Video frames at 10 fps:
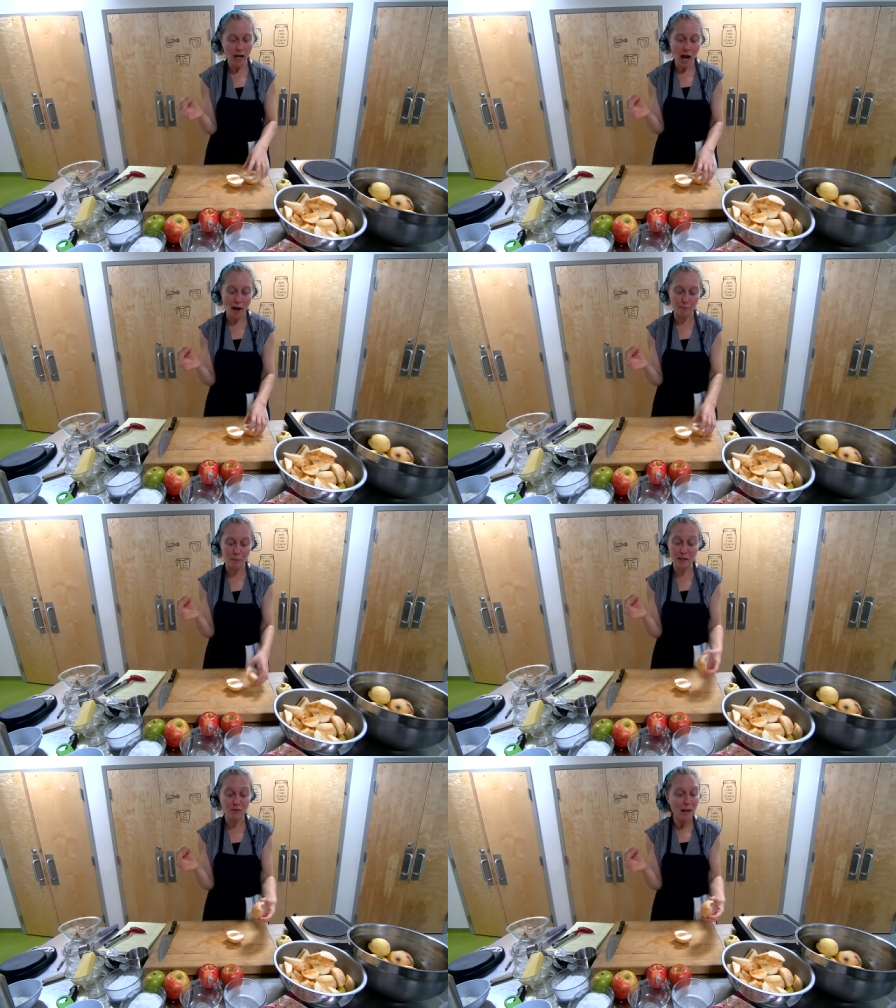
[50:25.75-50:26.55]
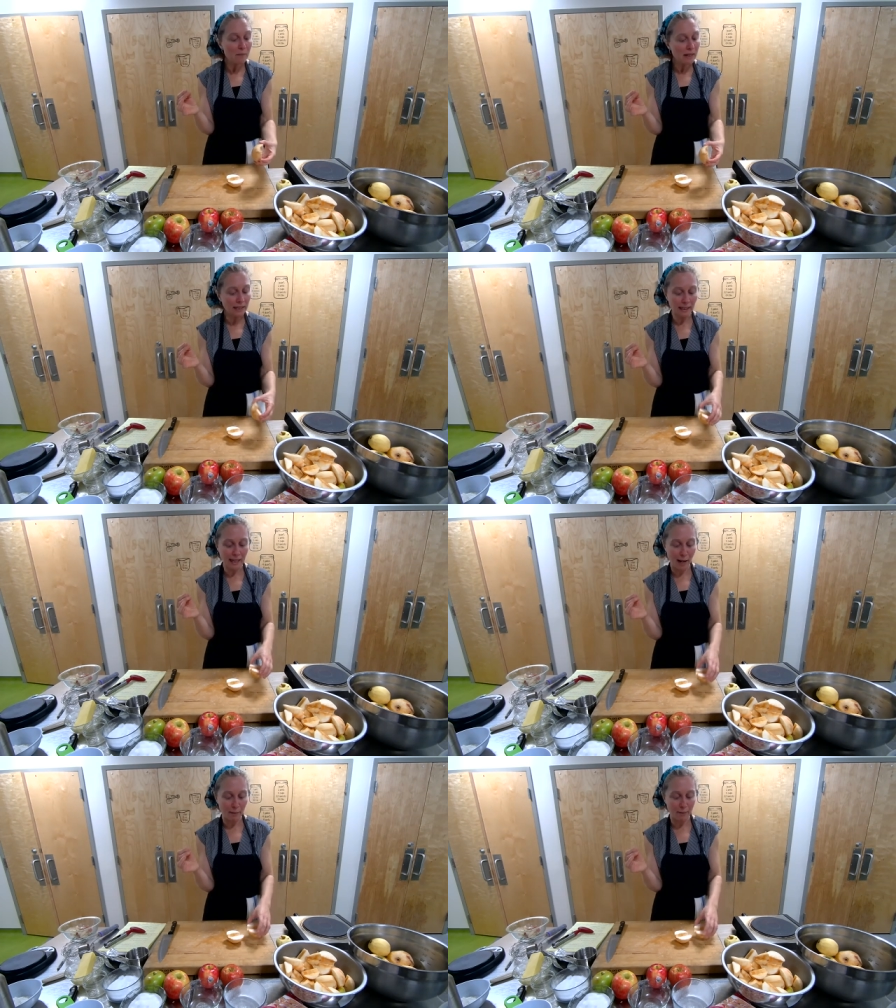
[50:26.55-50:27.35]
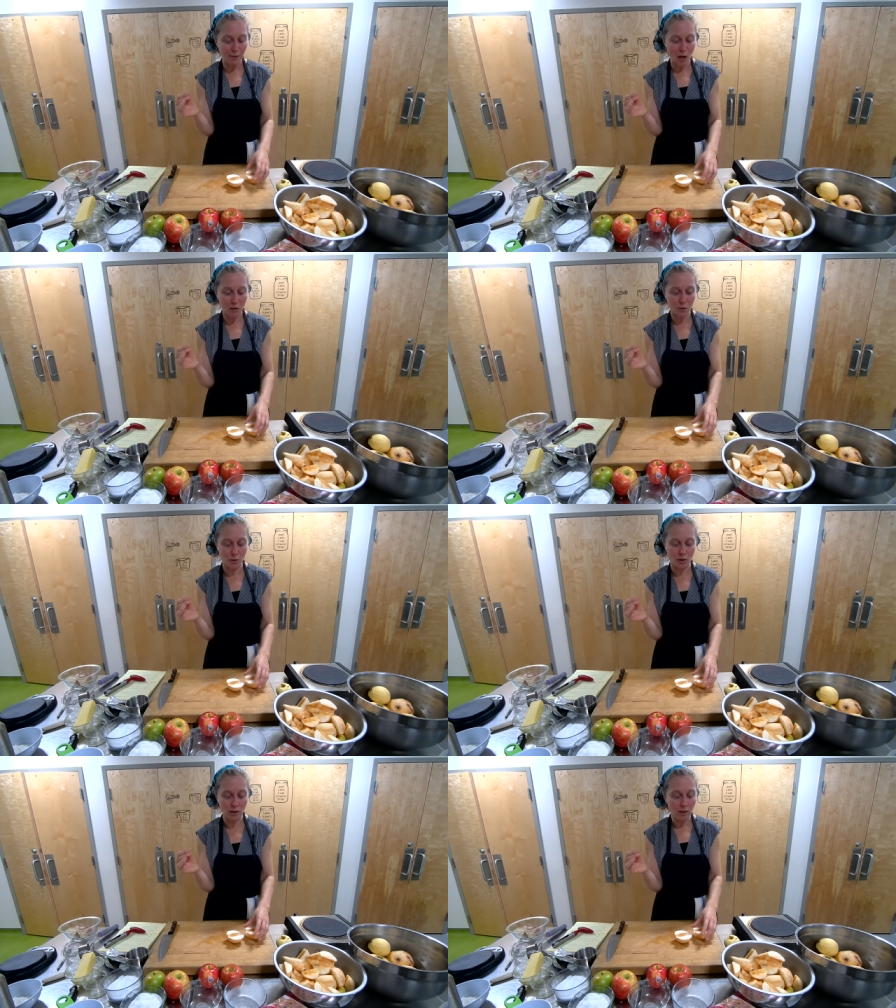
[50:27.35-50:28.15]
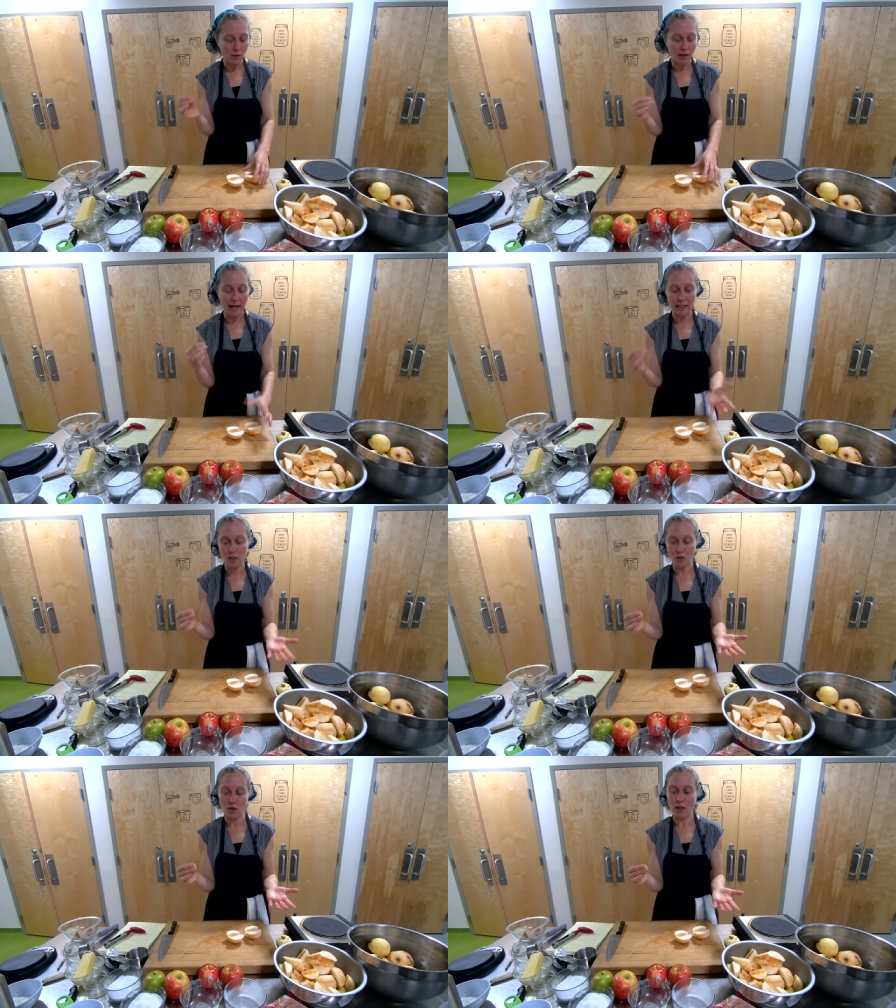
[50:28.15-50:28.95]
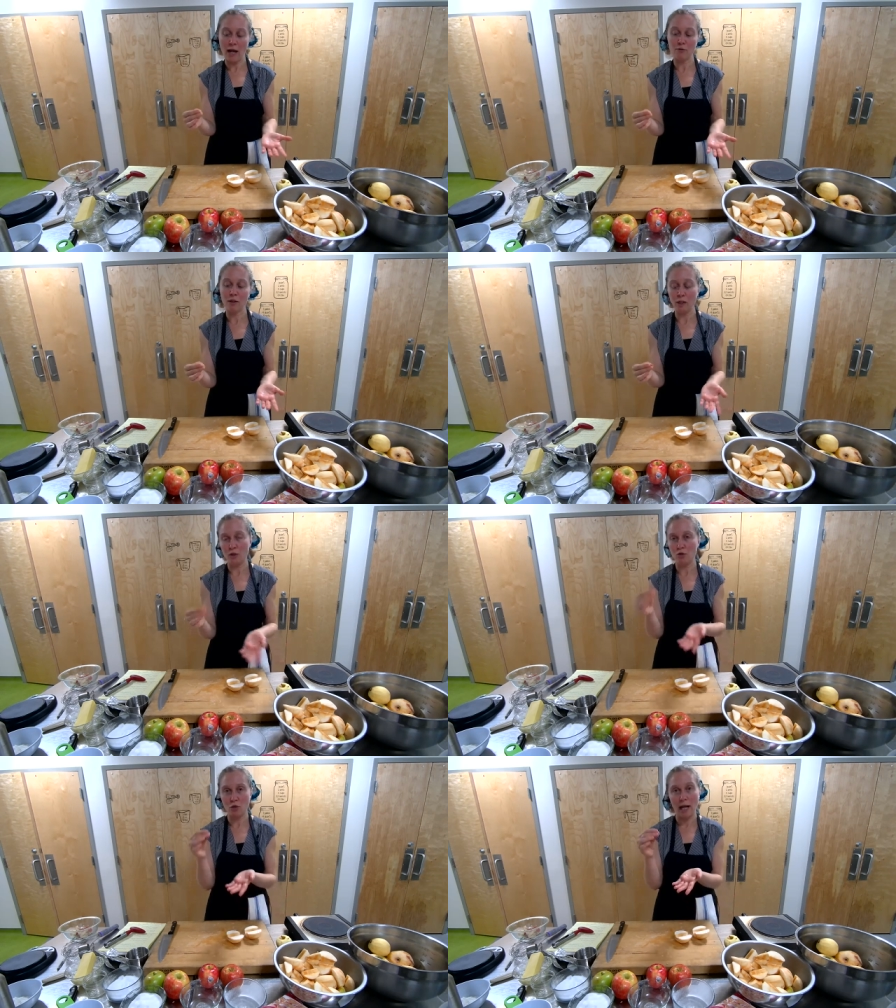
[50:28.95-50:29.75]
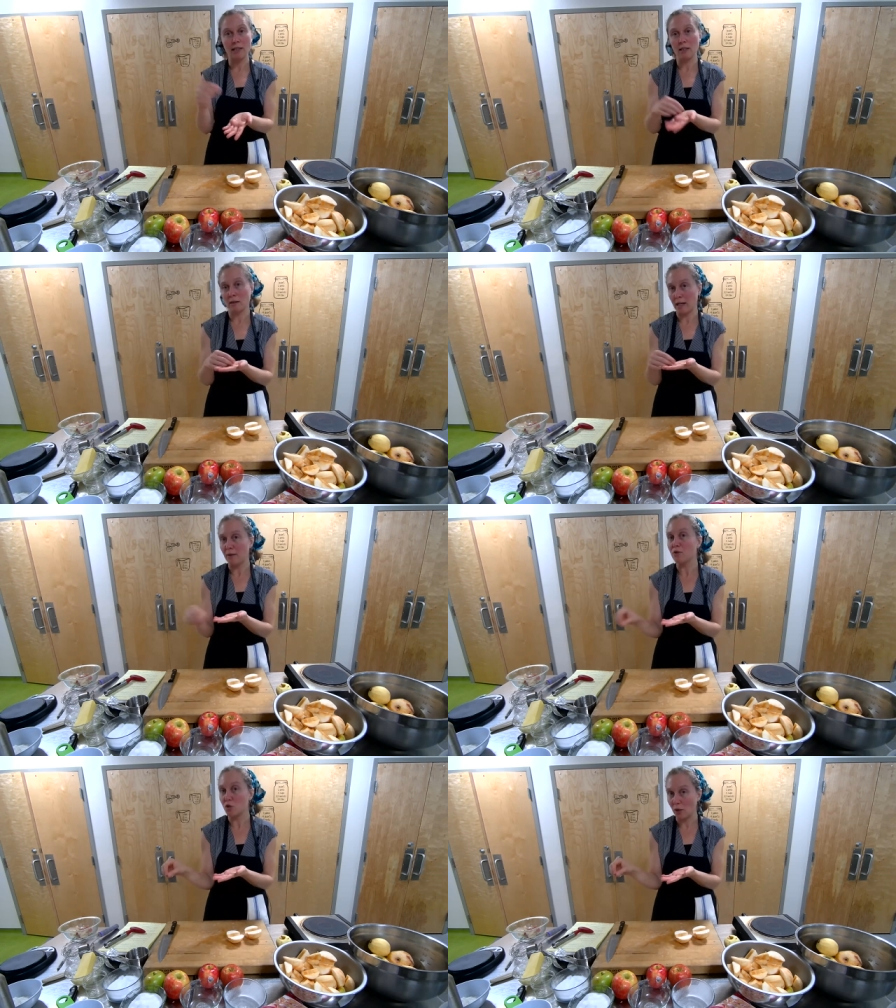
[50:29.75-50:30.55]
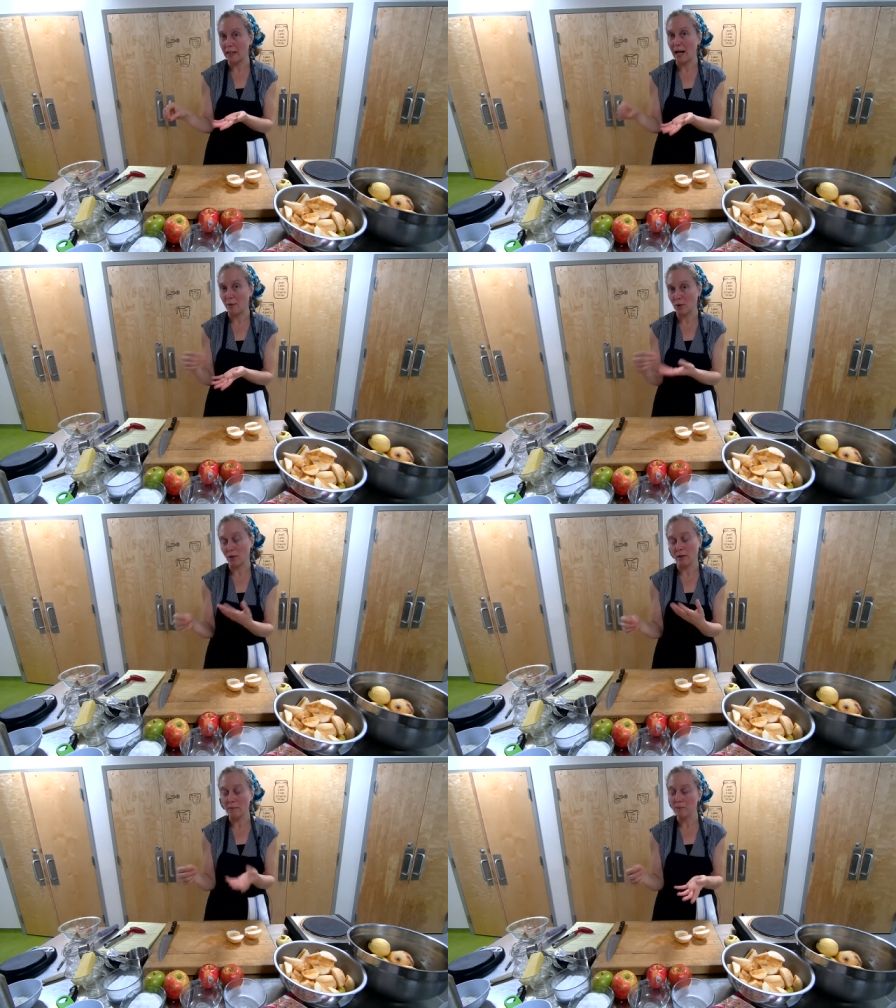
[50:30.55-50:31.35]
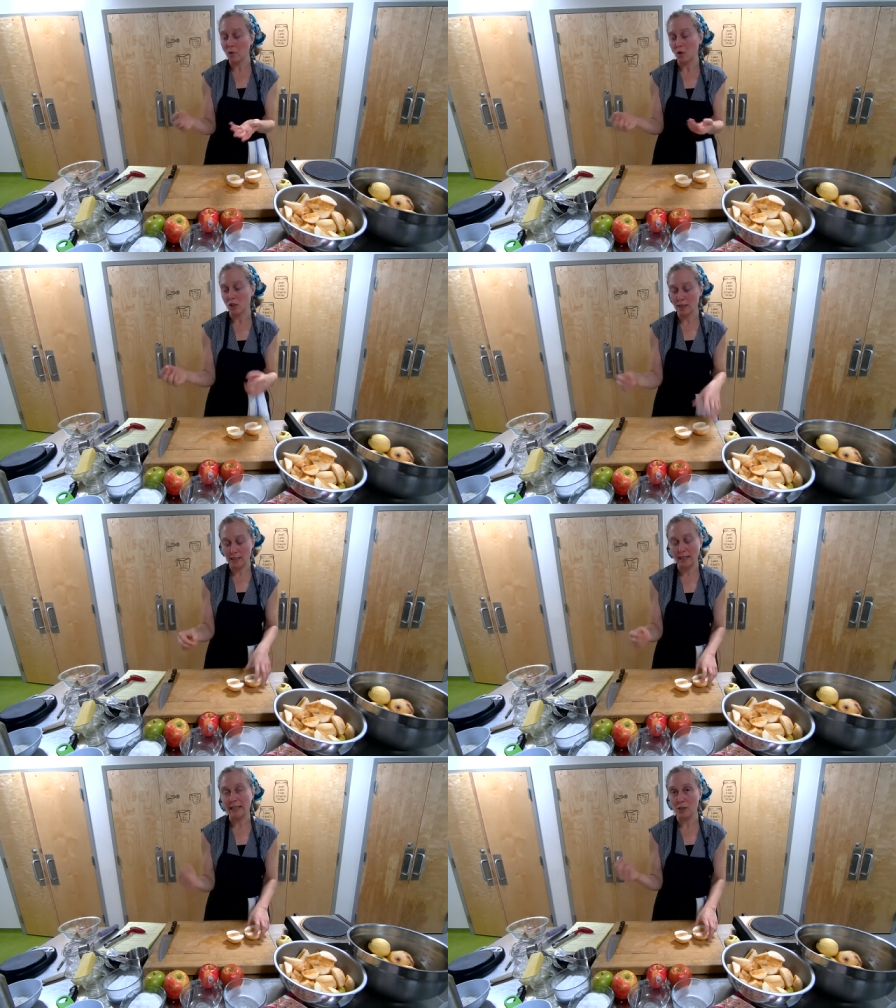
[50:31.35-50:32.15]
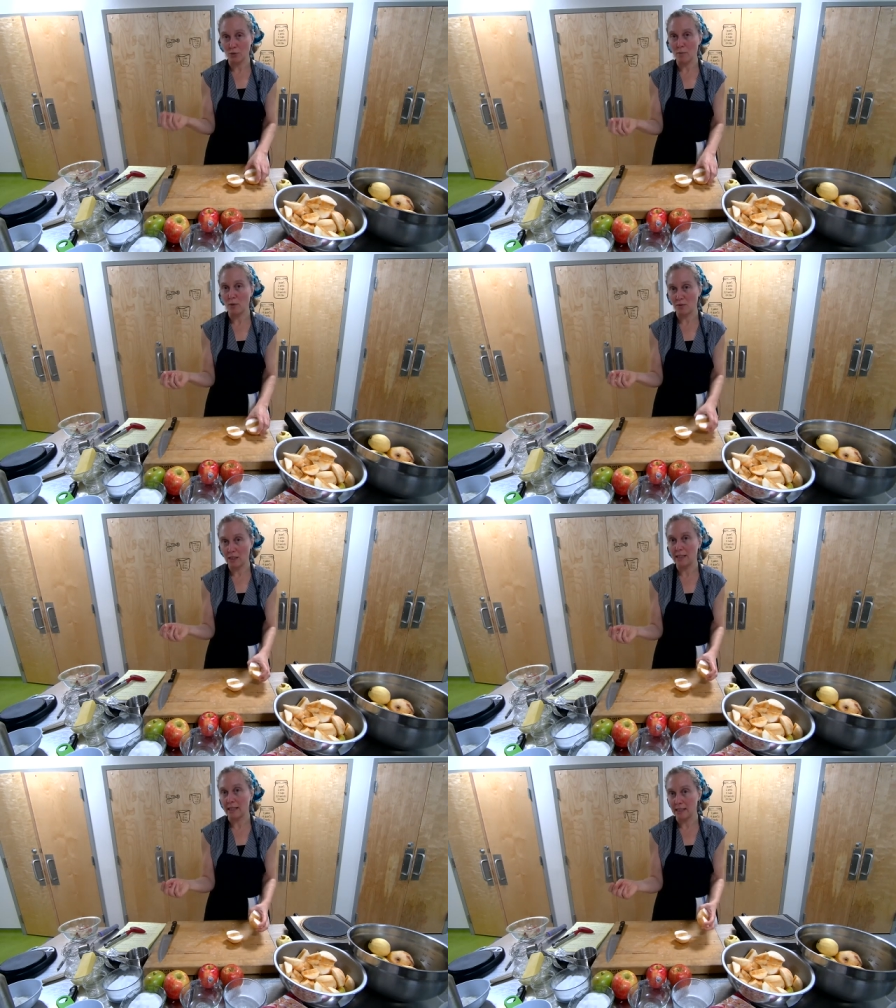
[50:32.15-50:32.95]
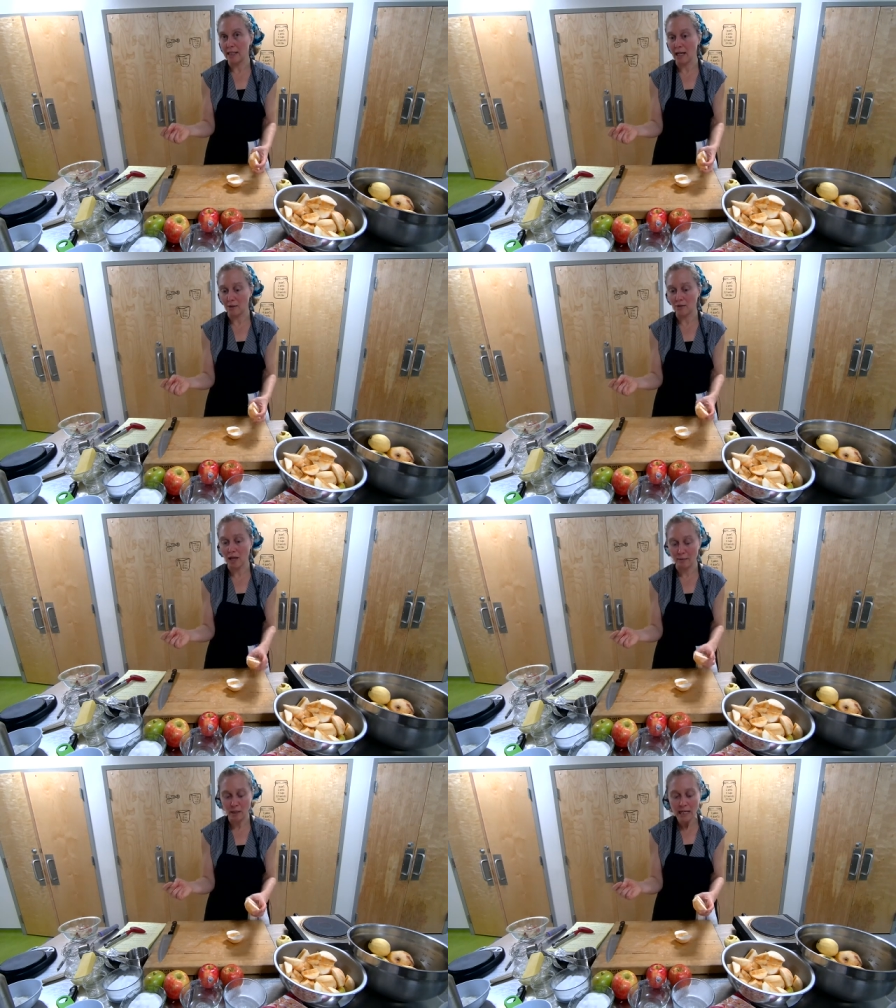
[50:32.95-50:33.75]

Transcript: But if I'm making an applesauce or any dessert, I really do try to kind of strain out or just at least remove the seeds ahead of time.